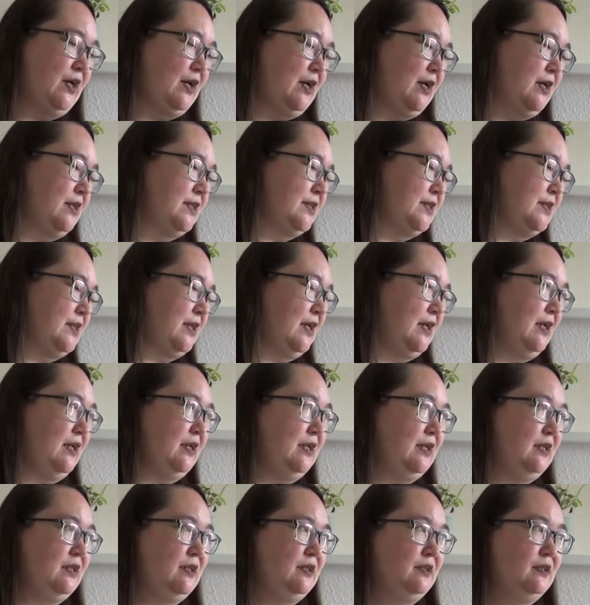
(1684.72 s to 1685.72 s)
has
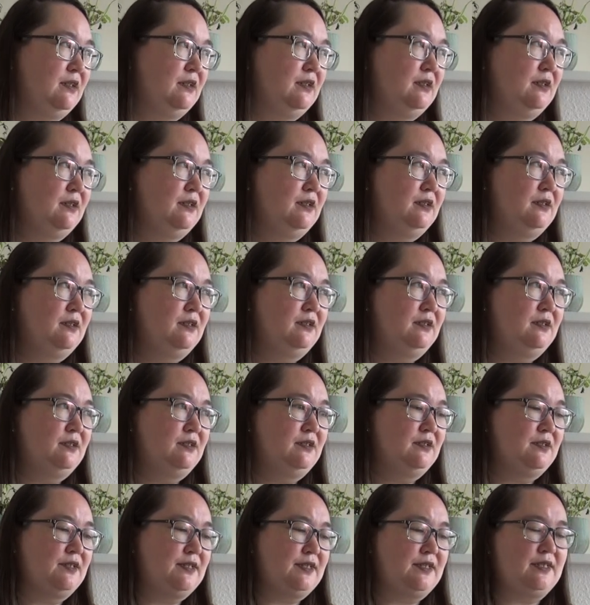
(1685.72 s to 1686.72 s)
a
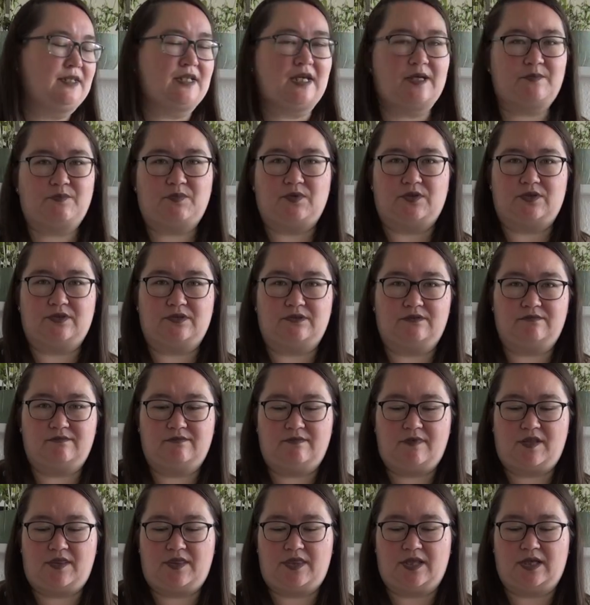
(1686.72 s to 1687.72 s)
snap-on
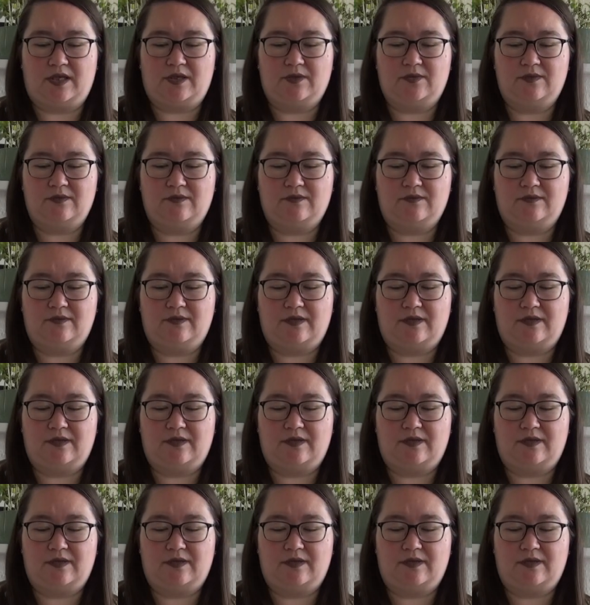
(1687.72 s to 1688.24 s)
thing